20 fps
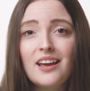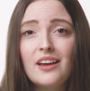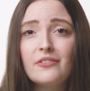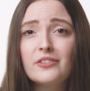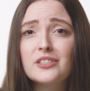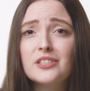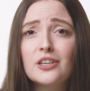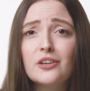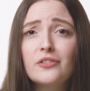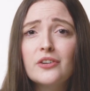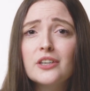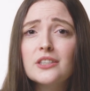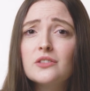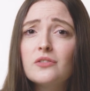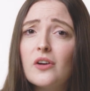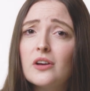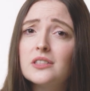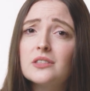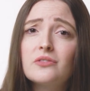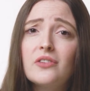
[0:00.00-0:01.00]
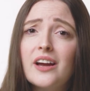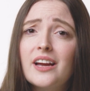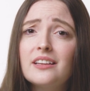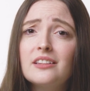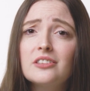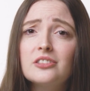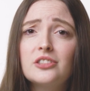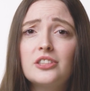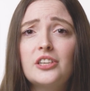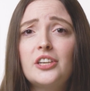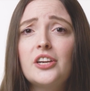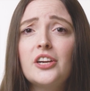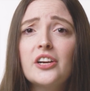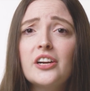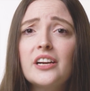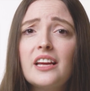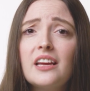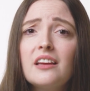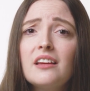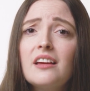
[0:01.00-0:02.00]
If a server is falsifying their
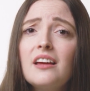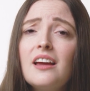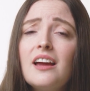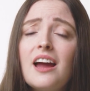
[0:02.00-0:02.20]
security